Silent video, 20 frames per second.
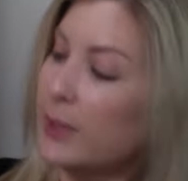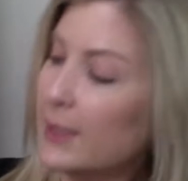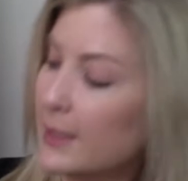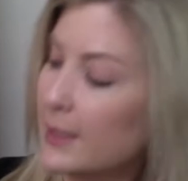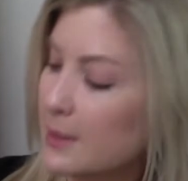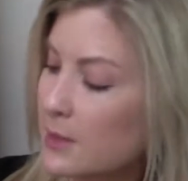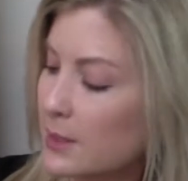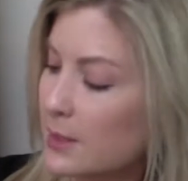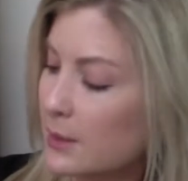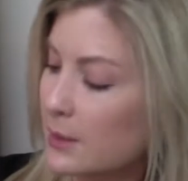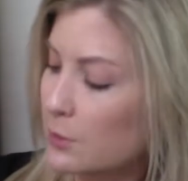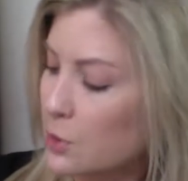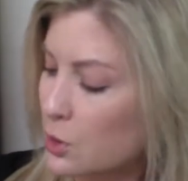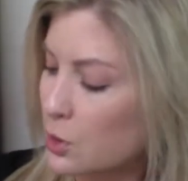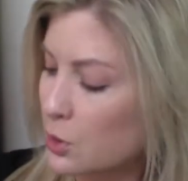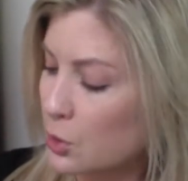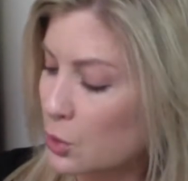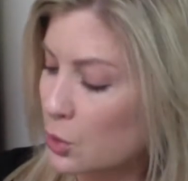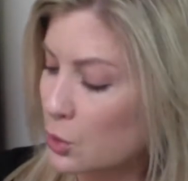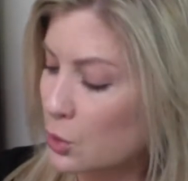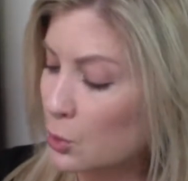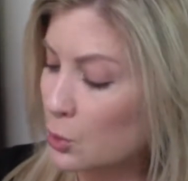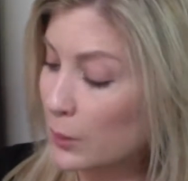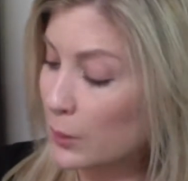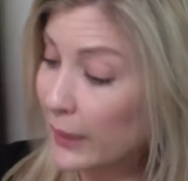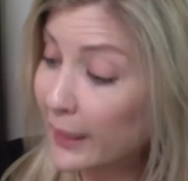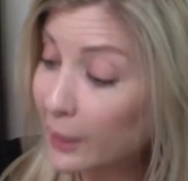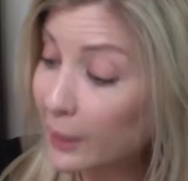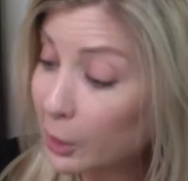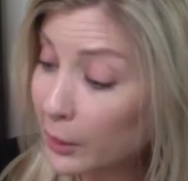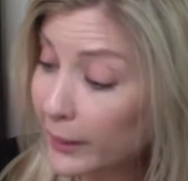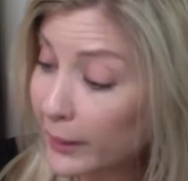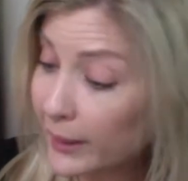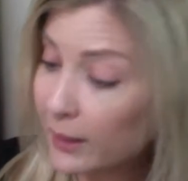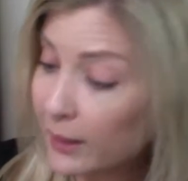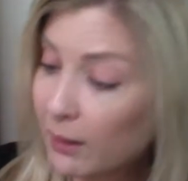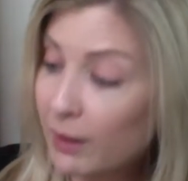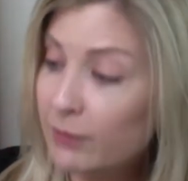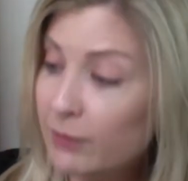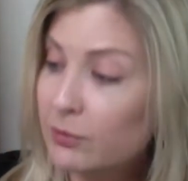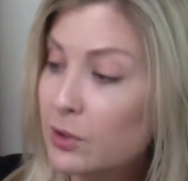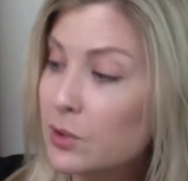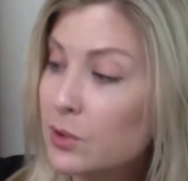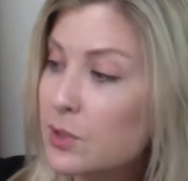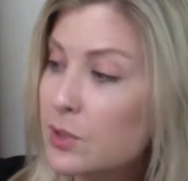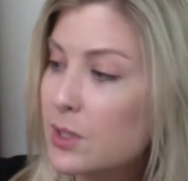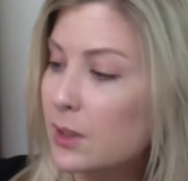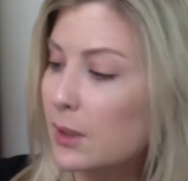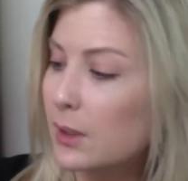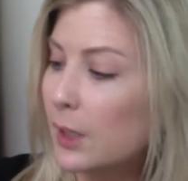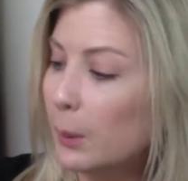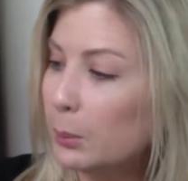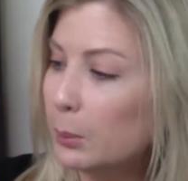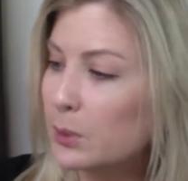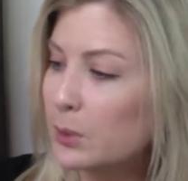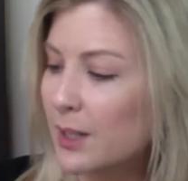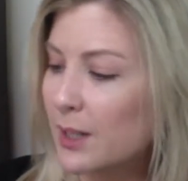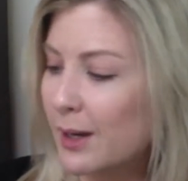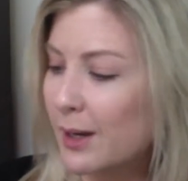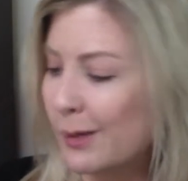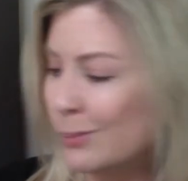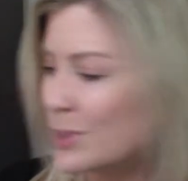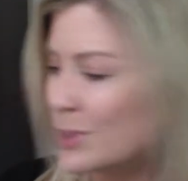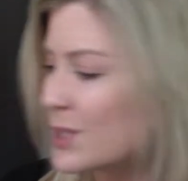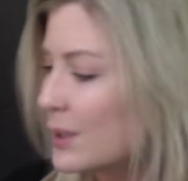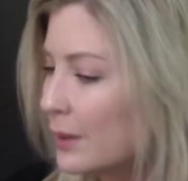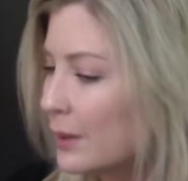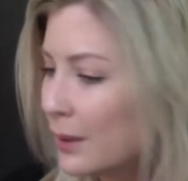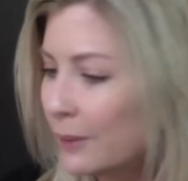easy to carry. I've used it a couple times.